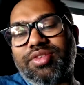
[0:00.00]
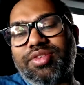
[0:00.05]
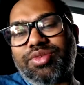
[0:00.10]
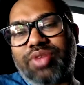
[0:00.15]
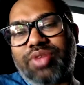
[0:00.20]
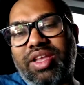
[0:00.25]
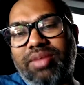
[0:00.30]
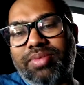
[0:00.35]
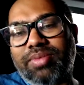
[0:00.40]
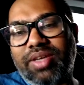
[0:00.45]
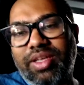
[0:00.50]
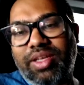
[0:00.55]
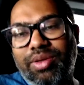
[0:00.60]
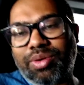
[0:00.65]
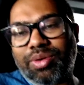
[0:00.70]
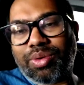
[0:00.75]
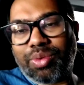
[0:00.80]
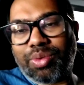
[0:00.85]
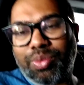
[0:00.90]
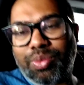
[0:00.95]
So anybody
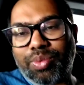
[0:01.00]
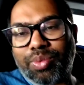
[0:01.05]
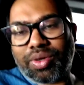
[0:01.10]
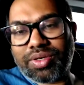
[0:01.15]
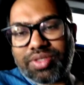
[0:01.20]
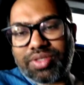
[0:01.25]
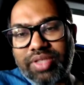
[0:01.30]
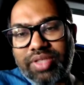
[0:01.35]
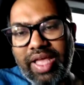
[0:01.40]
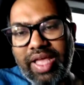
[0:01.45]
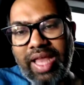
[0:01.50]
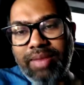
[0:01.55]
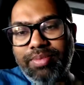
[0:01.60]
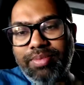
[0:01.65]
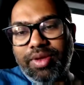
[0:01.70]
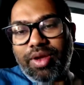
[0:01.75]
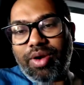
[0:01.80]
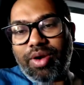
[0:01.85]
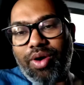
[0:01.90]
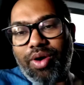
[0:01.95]
who wants help
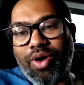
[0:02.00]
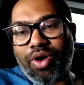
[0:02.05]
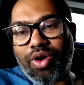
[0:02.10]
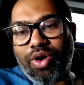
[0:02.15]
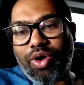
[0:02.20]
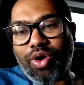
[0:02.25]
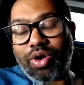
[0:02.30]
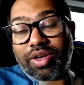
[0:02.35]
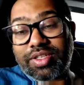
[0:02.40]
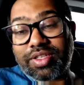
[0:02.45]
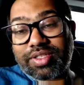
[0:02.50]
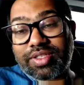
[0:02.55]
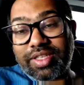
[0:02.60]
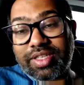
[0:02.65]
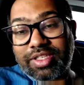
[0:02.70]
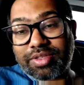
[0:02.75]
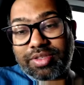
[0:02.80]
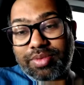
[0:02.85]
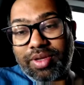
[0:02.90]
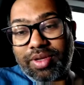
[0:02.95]
or is
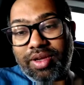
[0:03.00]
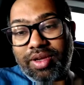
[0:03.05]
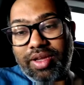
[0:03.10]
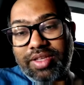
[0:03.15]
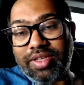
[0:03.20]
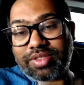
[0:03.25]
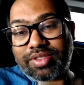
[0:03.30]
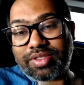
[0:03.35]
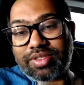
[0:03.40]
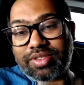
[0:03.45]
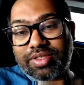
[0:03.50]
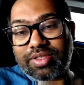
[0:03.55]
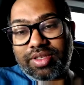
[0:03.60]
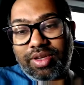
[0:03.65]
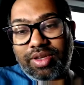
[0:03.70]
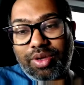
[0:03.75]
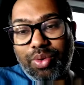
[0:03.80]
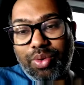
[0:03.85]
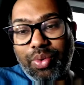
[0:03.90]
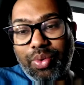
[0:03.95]

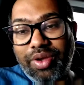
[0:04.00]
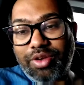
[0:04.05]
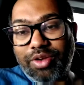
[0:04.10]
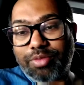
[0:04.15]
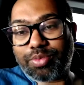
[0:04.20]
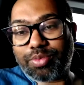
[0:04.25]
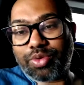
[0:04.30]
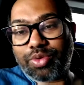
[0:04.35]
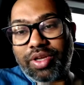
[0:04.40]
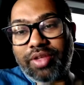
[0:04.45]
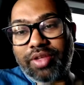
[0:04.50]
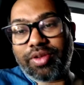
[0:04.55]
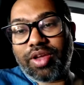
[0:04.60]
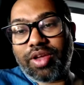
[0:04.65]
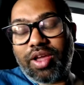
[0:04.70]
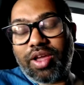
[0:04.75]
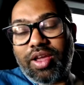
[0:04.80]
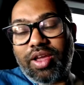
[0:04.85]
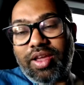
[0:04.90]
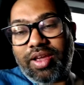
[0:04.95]
going to Pune,
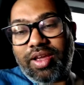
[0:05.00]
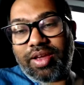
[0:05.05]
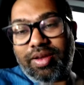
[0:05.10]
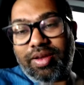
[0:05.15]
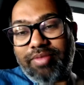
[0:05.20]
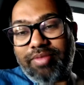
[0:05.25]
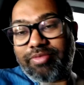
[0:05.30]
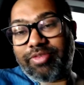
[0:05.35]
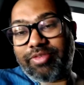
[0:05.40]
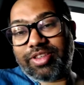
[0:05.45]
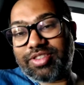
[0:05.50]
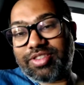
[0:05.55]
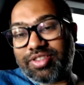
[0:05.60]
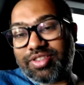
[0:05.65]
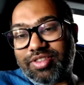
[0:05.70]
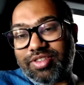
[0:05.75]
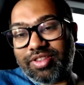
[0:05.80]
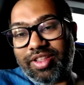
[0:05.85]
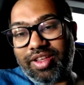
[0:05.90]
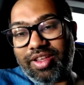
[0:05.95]

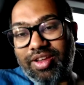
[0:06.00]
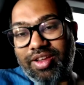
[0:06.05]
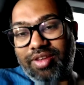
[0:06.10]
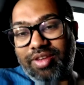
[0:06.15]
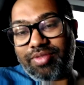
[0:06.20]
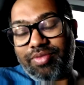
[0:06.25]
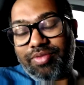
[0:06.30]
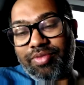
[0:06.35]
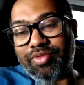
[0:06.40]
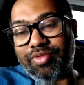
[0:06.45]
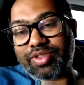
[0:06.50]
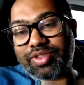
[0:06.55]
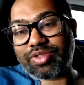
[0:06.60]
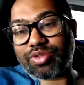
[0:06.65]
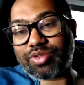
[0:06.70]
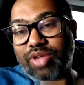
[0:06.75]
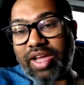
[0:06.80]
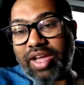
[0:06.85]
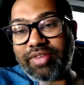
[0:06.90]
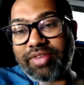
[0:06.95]
which
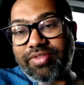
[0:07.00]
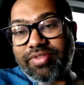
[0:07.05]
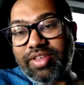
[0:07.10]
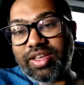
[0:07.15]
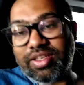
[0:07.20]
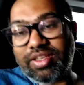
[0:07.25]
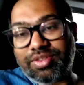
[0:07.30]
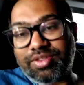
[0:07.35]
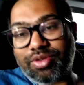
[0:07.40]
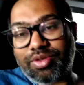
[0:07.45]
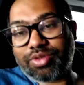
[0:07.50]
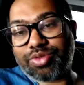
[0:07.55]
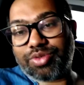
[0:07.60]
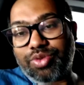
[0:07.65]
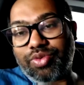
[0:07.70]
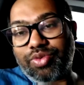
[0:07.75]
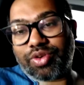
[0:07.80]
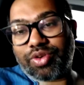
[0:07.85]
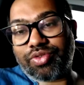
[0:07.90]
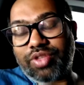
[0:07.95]
is, I feel, is
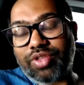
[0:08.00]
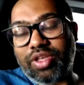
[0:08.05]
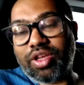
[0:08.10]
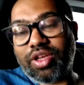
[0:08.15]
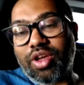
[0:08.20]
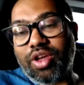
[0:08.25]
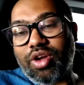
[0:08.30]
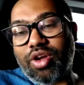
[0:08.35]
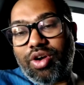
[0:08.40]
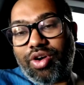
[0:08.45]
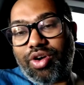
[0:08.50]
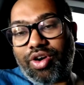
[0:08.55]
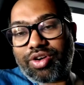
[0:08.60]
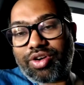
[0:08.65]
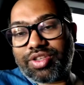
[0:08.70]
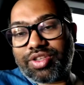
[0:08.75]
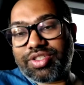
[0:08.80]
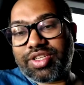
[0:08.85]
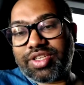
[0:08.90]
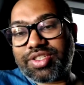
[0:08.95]
also one of the
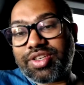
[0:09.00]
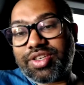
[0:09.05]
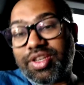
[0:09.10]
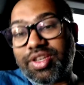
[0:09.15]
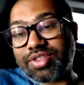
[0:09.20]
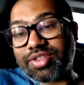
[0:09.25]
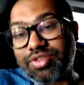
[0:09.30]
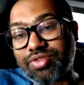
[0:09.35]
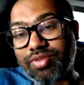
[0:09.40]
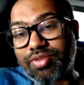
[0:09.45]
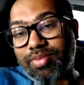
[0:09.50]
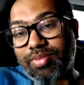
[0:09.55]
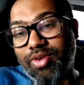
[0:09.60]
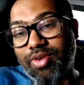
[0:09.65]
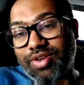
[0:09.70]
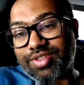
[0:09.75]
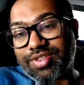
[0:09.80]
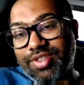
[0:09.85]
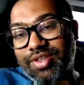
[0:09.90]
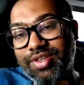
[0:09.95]
hottest destinations for
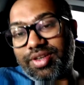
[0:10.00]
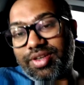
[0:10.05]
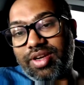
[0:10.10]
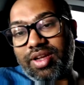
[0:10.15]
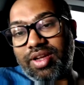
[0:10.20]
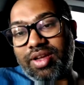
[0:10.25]
blockchain